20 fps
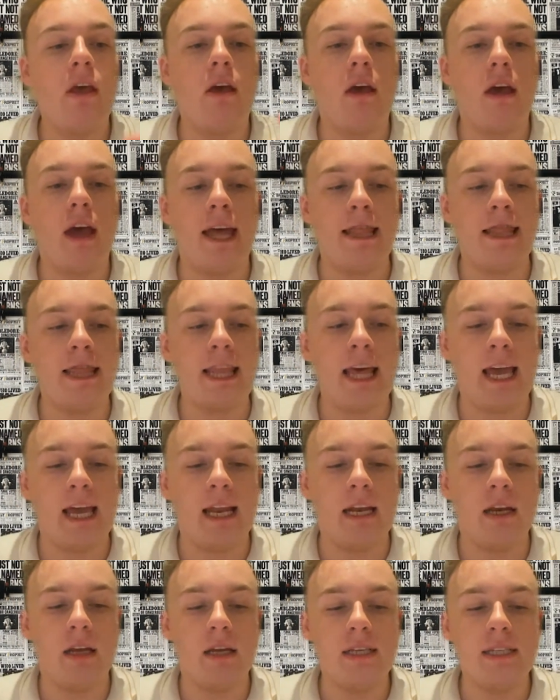And
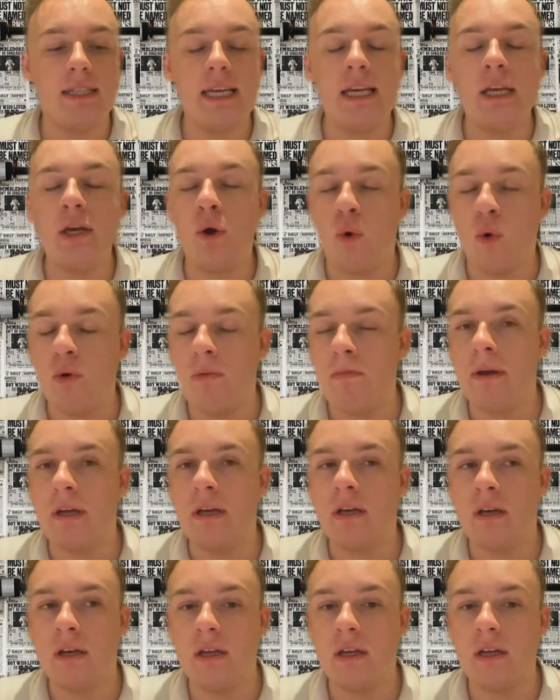then seeing it
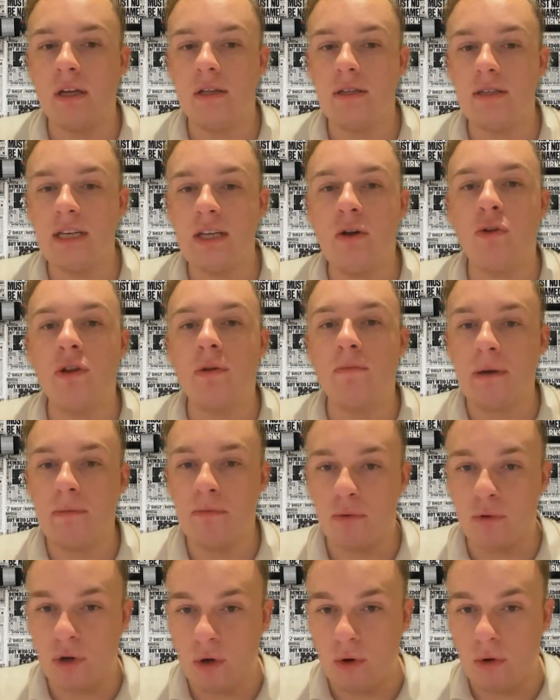open, seeing all the
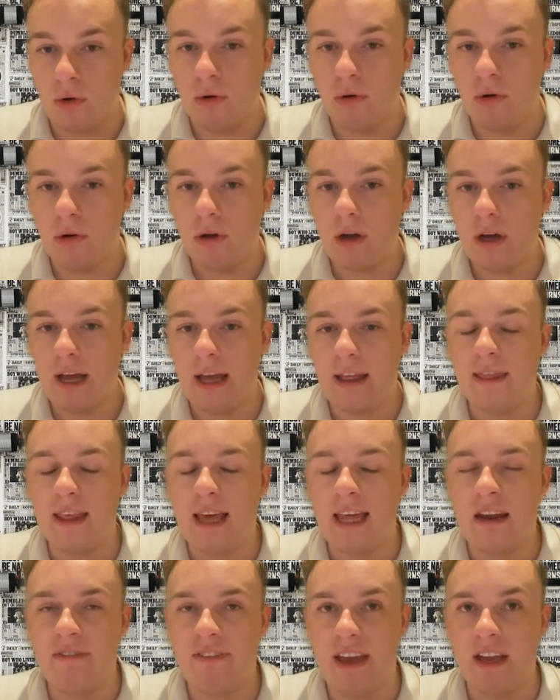people go, and
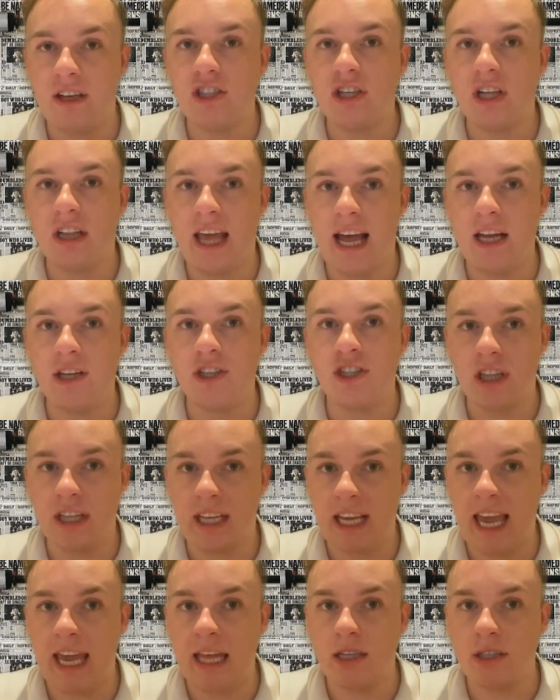then eventually actually
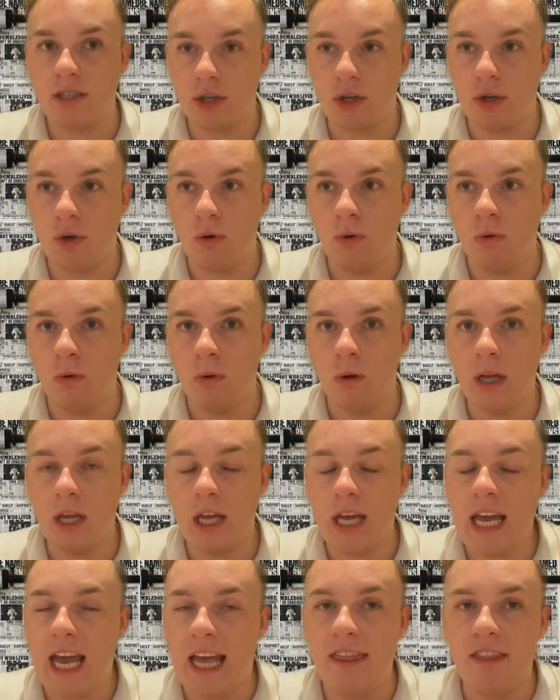getting to go.
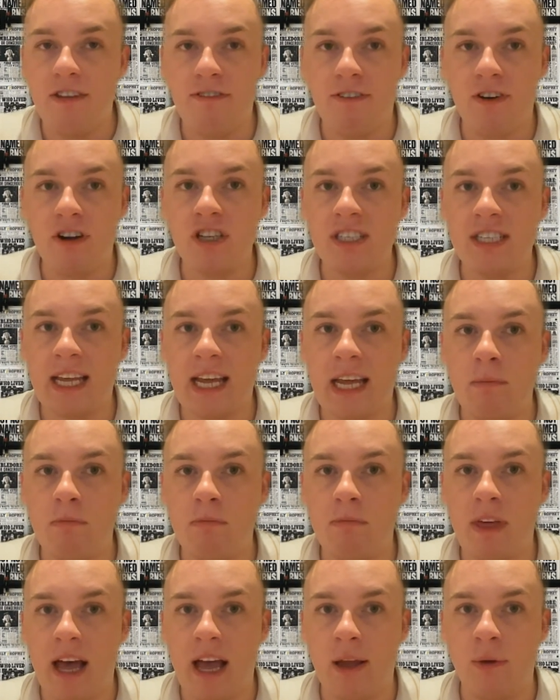And the first
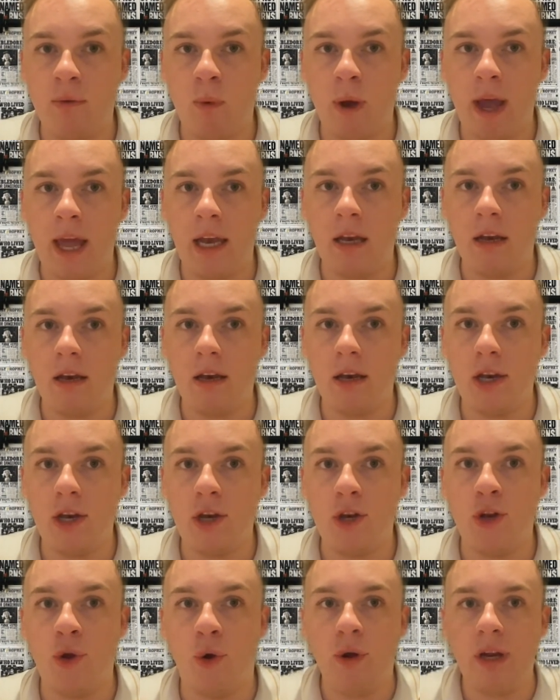time that I went,
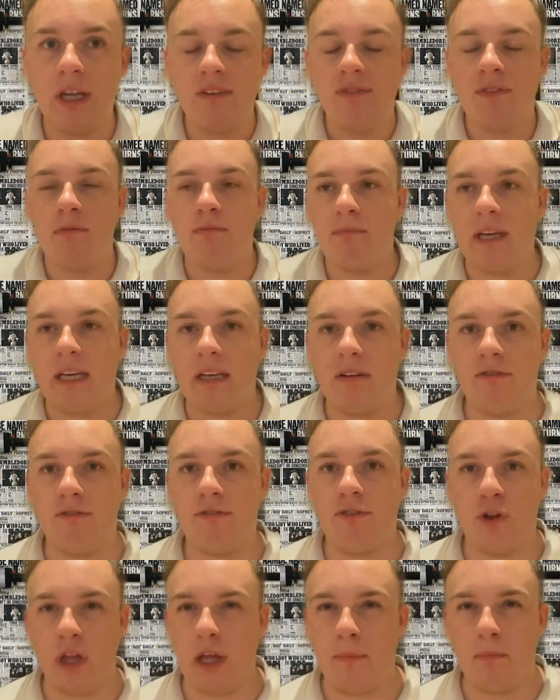not even being
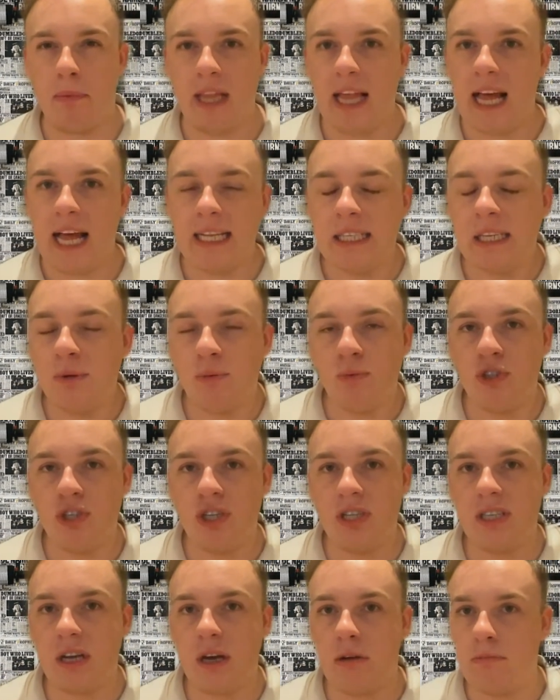fully planned, it was
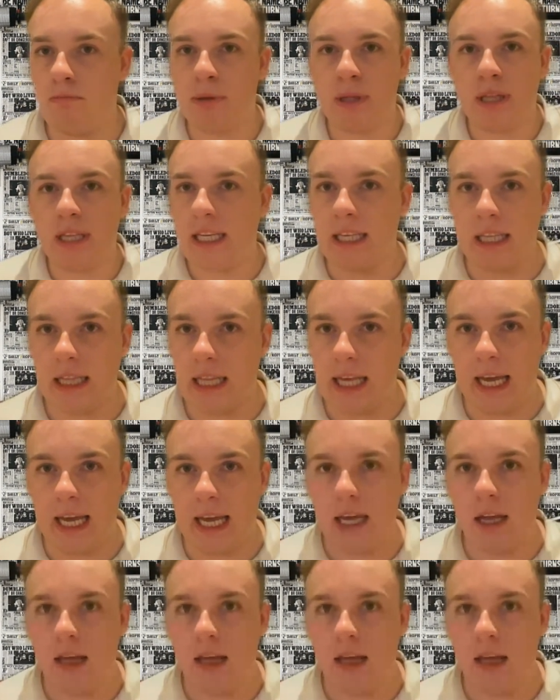just completely